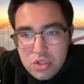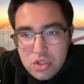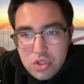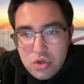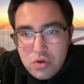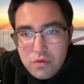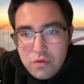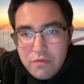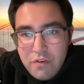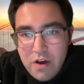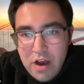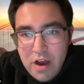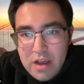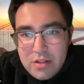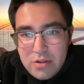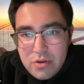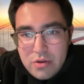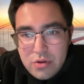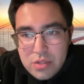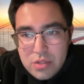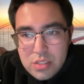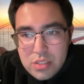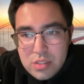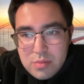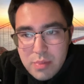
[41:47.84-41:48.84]
Two
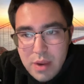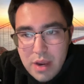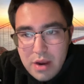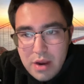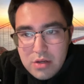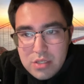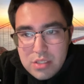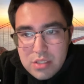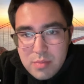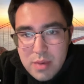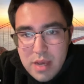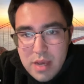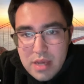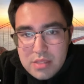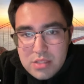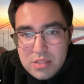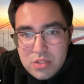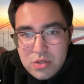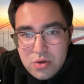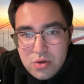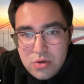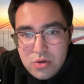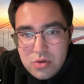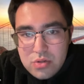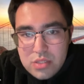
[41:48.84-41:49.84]
finals, Paris
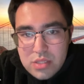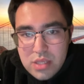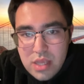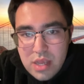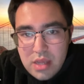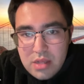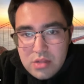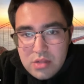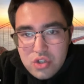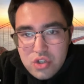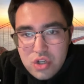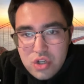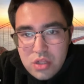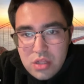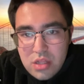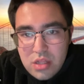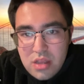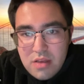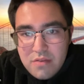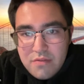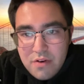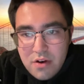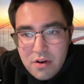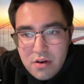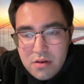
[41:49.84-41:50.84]
Masters and
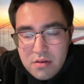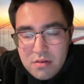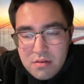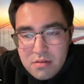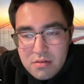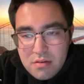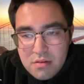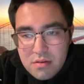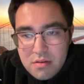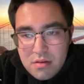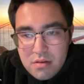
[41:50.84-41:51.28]
Geneva.